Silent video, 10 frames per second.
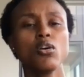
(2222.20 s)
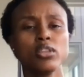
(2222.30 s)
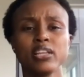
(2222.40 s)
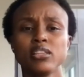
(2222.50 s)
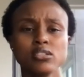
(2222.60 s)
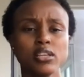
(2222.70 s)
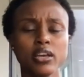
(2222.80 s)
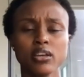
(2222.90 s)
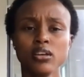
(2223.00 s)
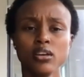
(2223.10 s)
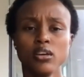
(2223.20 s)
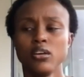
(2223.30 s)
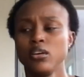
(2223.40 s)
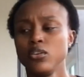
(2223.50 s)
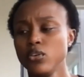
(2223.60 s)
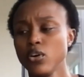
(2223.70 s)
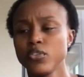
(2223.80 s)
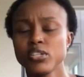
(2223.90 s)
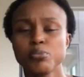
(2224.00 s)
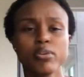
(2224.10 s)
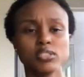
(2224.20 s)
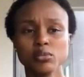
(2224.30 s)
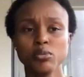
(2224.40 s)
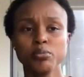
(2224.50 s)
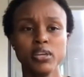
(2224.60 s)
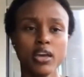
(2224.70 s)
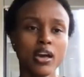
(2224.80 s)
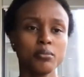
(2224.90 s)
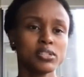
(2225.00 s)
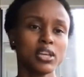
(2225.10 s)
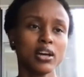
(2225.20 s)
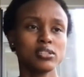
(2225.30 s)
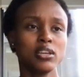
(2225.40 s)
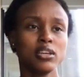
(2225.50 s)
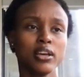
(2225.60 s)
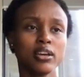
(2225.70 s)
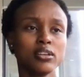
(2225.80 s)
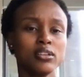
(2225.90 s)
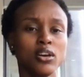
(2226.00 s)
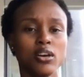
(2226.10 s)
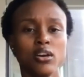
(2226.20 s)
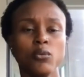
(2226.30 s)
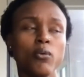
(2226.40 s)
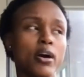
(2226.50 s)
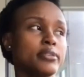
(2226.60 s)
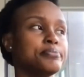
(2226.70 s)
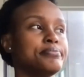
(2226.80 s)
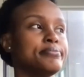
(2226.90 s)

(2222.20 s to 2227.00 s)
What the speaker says: oh, like this, like, this principal PM is asking like what